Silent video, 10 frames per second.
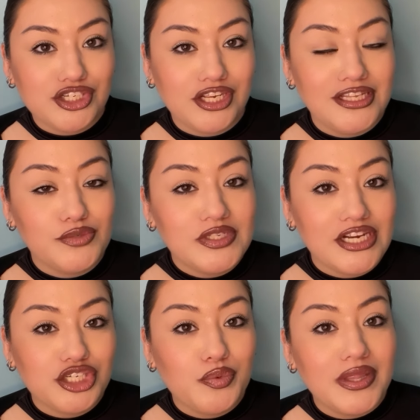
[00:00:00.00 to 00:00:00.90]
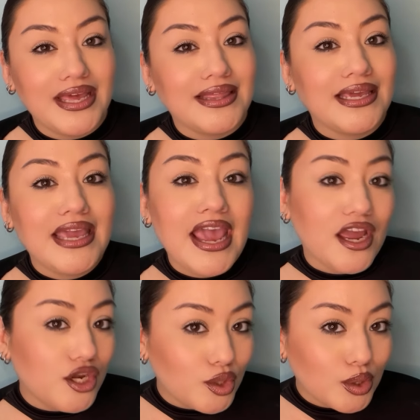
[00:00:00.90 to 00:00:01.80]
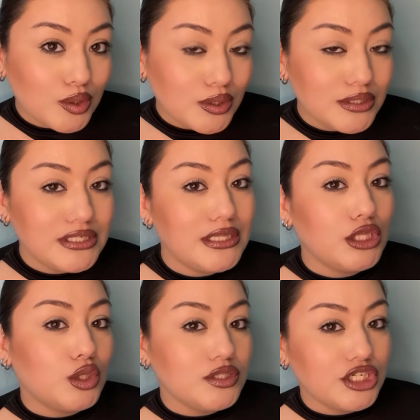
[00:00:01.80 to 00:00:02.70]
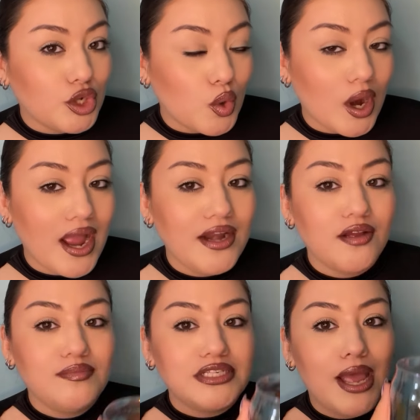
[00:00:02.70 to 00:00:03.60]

This was actually with like the candles and the little decor items.